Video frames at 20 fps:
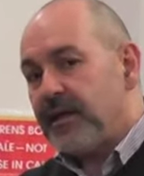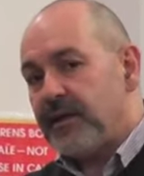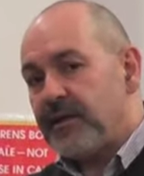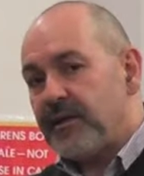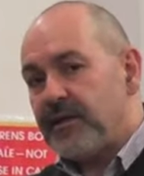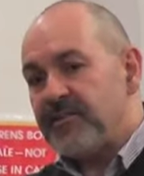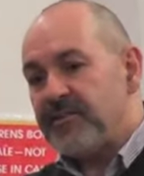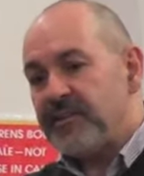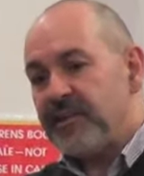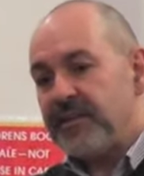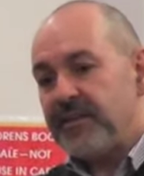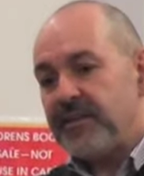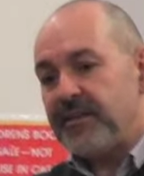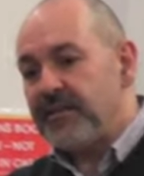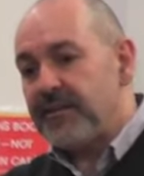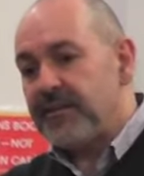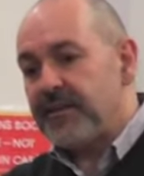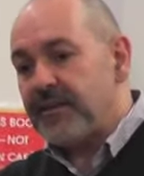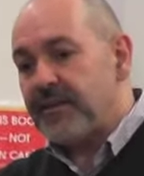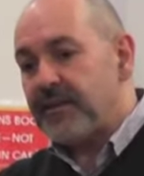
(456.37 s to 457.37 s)
And I said,
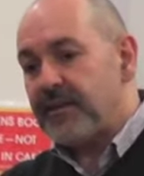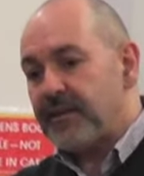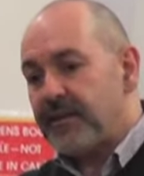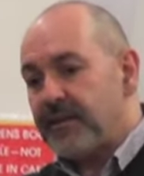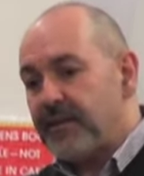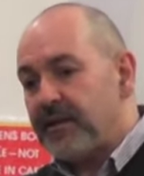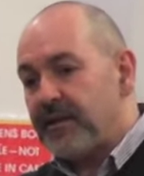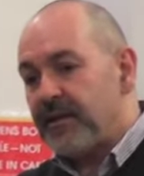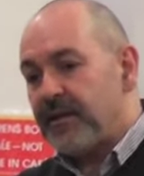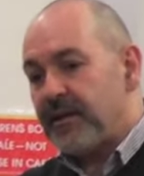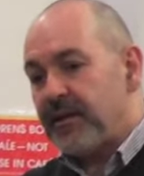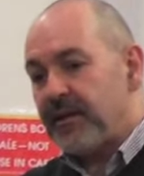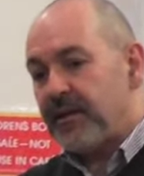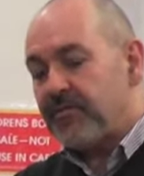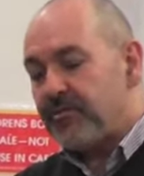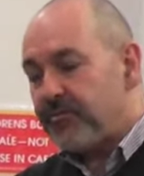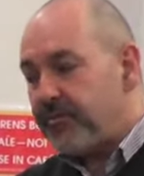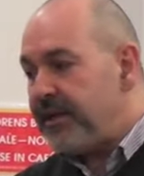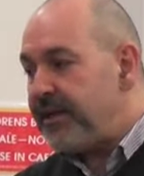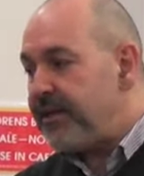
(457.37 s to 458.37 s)

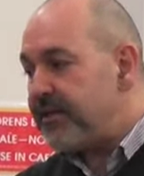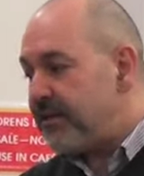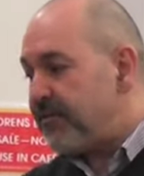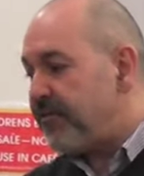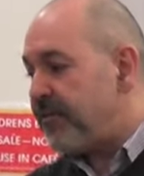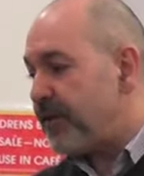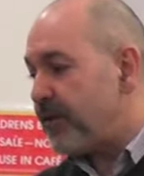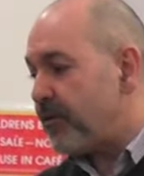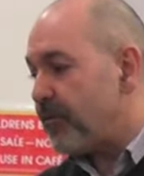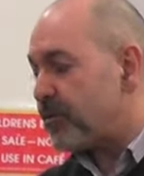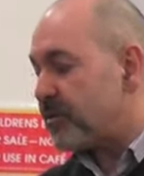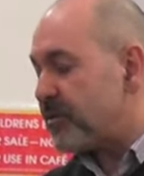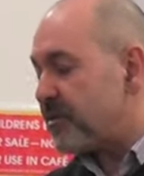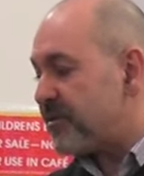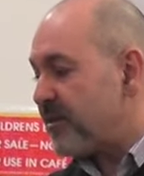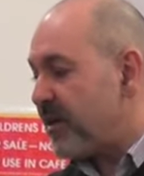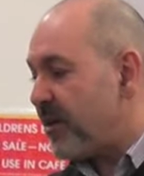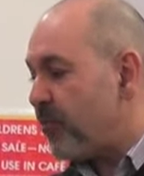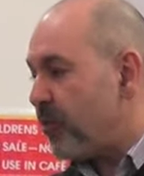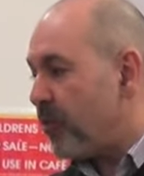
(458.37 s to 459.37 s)
it's really difficult to
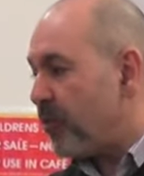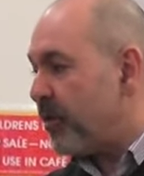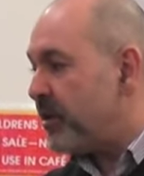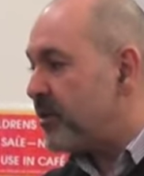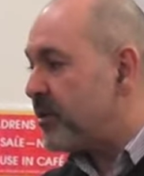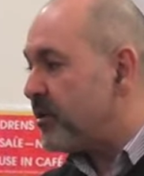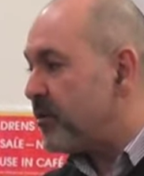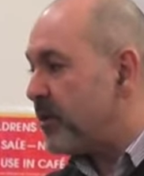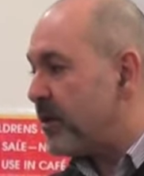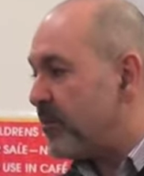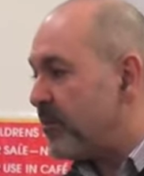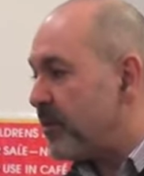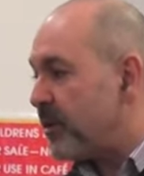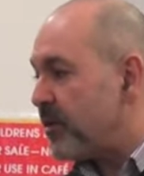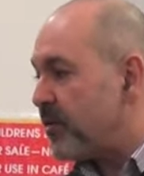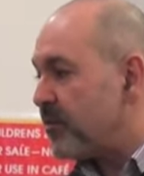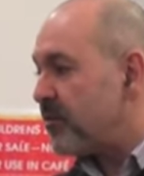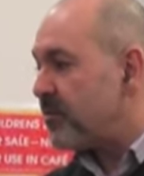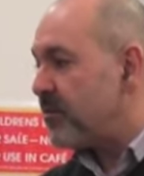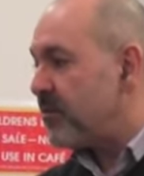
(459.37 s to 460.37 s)
say what we're doing
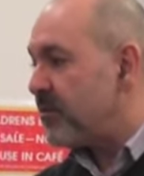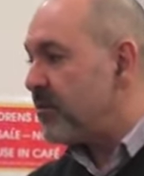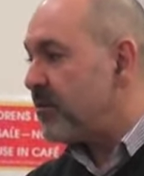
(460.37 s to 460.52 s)
because